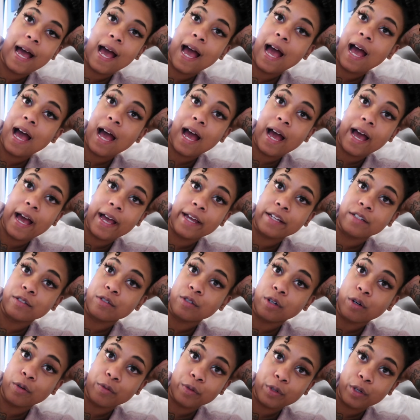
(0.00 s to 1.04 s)
I
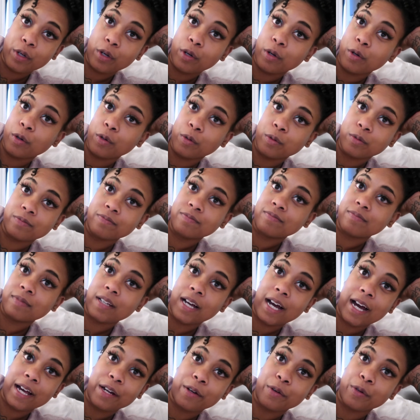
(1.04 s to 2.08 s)
don't know
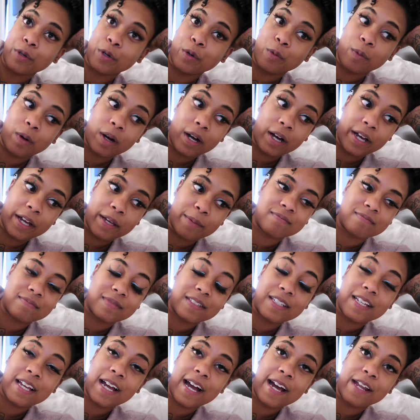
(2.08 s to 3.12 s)
why.
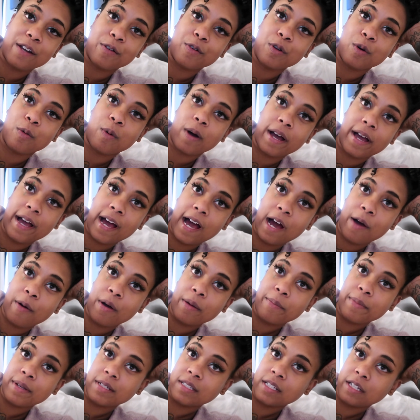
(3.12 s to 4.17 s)
Yeah, I don't know why, how I
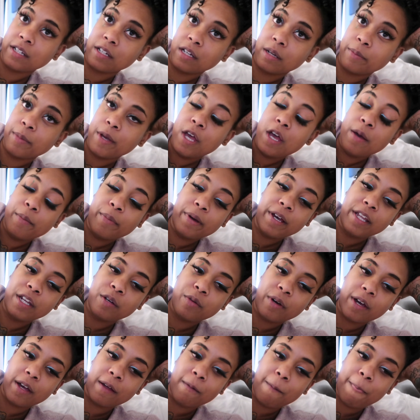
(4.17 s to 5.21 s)
messed that up. But
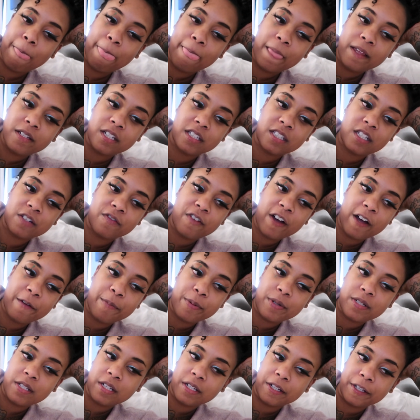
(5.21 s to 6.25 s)
anyway,
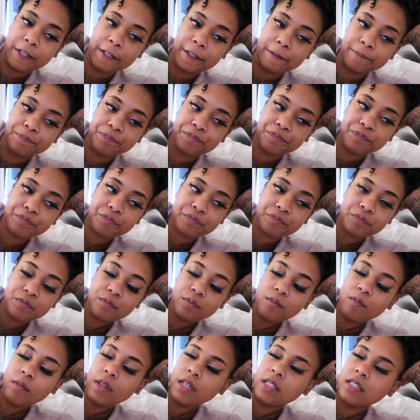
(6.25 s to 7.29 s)
65% in.
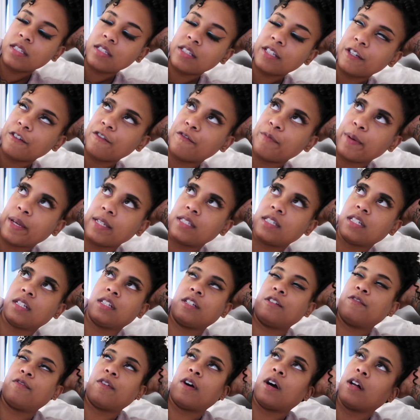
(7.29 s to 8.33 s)
Stiff
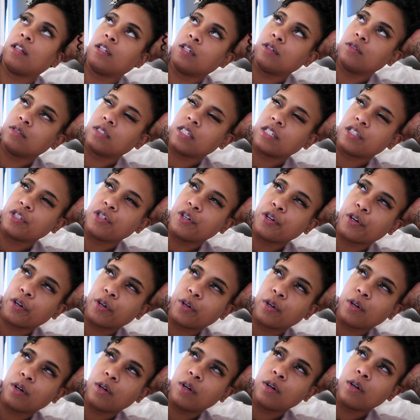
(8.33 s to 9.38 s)
basically follows this
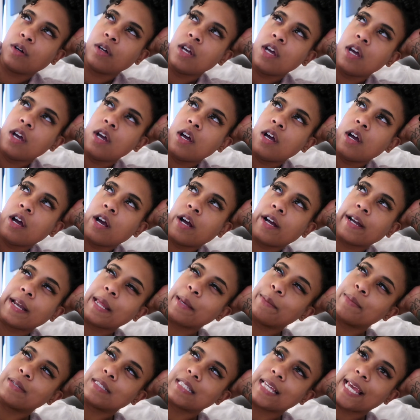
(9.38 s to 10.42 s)
girl. Her
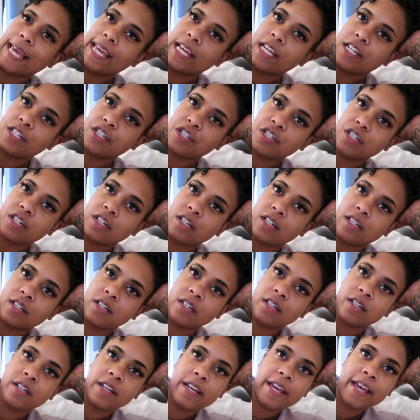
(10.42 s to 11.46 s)
name is
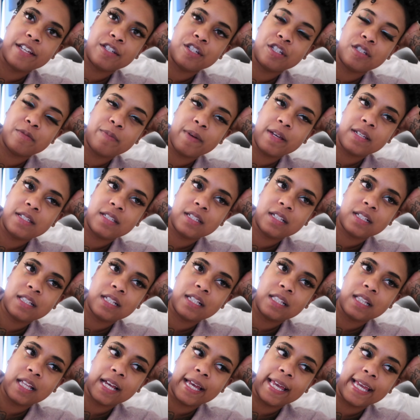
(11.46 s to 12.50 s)
Asia, and she's basically
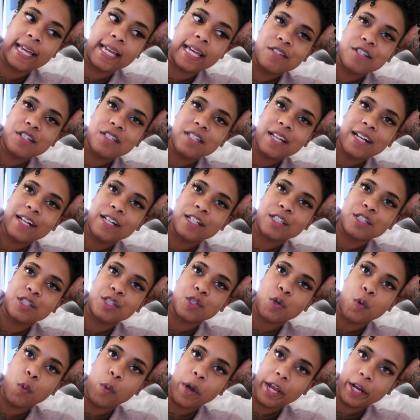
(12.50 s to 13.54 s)
like, she's like a
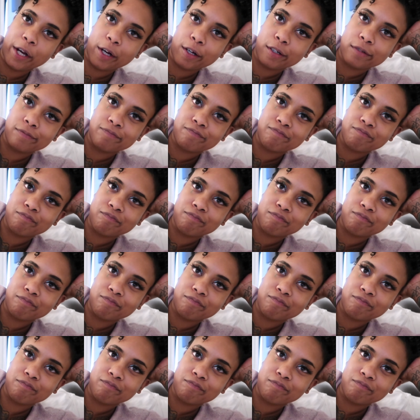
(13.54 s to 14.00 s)
square.